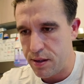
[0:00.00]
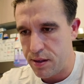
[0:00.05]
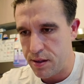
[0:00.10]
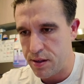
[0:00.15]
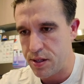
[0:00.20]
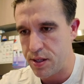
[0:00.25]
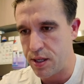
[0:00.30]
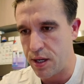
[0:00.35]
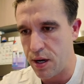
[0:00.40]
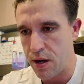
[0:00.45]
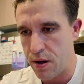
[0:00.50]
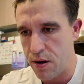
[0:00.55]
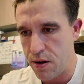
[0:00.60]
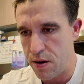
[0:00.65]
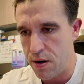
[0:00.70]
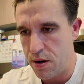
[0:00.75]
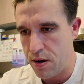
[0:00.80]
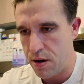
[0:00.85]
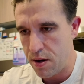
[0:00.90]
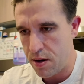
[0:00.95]
So
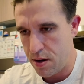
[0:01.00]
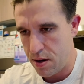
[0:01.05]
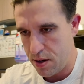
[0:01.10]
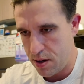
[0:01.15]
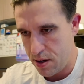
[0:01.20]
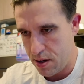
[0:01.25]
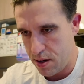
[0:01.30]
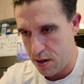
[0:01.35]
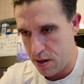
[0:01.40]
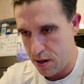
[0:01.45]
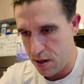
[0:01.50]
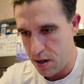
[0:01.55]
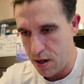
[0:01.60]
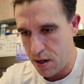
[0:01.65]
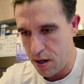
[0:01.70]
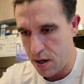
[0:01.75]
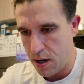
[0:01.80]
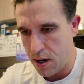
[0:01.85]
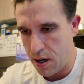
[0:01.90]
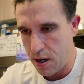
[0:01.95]

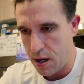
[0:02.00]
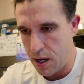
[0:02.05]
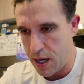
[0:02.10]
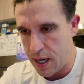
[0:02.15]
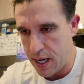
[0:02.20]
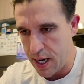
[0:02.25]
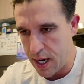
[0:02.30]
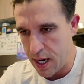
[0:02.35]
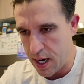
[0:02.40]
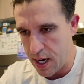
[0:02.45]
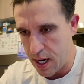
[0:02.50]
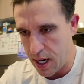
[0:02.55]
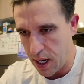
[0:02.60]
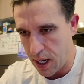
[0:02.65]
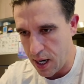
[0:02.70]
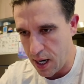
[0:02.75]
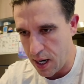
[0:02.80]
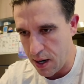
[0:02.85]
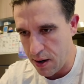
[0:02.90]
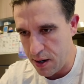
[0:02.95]
I
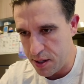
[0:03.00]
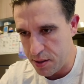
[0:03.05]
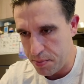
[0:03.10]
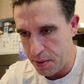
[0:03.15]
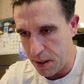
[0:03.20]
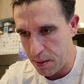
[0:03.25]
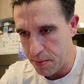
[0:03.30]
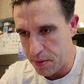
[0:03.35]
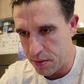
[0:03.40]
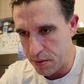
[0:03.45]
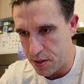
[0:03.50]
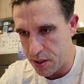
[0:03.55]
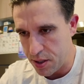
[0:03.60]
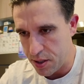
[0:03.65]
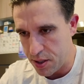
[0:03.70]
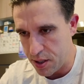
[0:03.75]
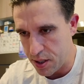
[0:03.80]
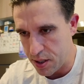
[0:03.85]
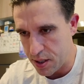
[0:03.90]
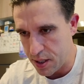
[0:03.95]
encourage people to
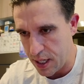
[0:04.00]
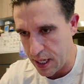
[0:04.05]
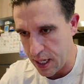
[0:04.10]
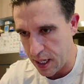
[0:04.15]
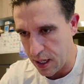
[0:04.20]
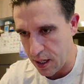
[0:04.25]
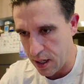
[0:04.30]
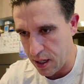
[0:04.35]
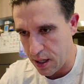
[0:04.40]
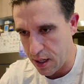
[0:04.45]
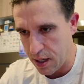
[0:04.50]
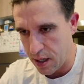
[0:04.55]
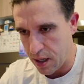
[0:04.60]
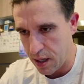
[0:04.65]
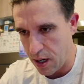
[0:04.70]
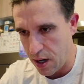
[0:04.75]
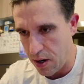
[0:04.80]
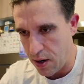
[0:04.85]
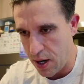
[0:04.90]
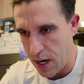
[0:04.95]
just
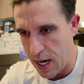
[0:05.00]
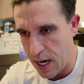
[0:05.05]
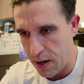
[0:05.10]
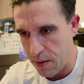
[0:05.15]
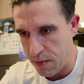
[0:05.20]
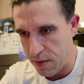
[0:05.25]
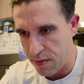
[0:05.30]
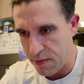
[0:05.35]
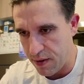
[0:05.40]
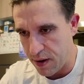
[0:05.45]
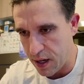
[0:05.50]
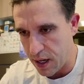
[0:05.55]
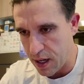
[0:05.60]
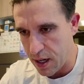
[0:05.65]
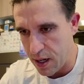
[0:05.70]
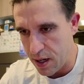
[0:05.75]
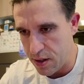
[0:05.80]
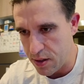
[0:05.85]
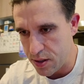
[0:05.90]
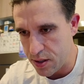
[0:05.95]
go hard with
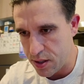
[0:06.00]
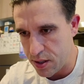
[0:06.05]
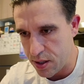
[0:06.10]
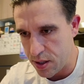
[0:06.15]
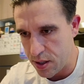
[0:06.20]
videos,